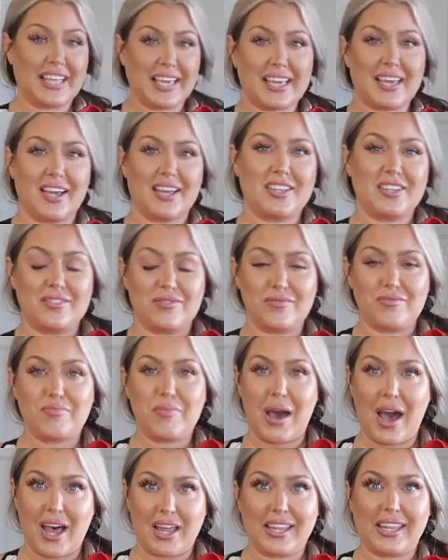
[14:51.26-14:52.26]
like a
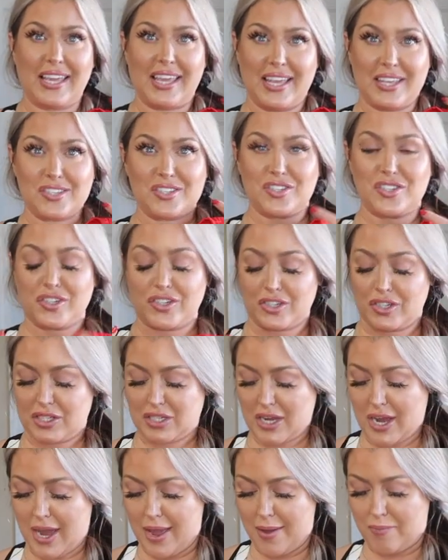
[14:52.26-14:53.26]
polyester
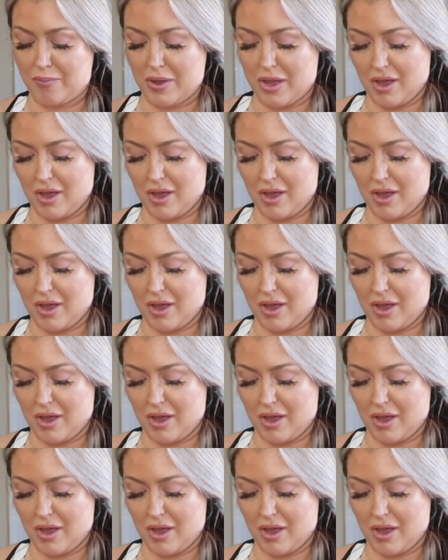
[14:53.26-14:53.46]
type